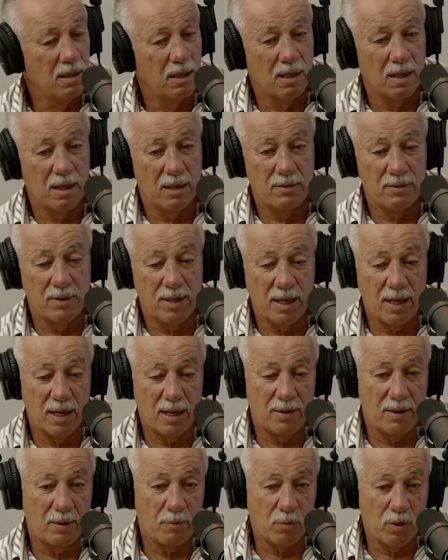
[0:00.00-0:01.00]
And
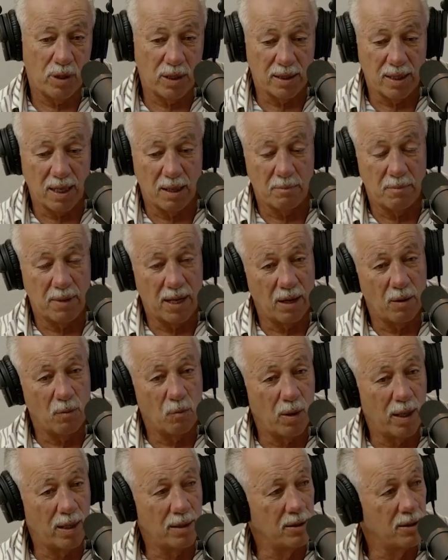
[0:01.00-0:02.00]
then we'd come down
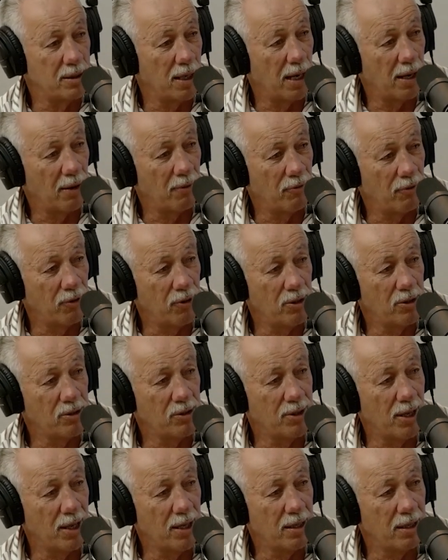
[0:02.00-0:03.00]
Wednesday and
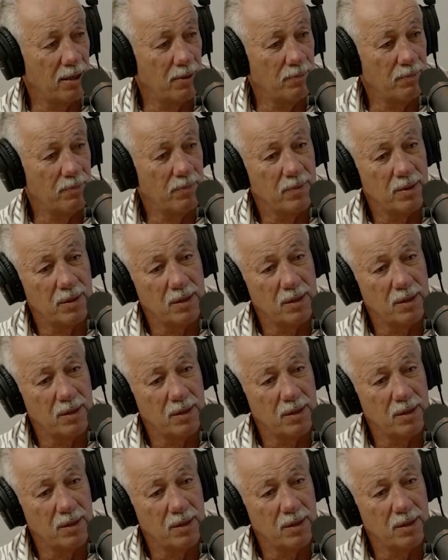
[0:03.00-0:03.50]
Thursday and,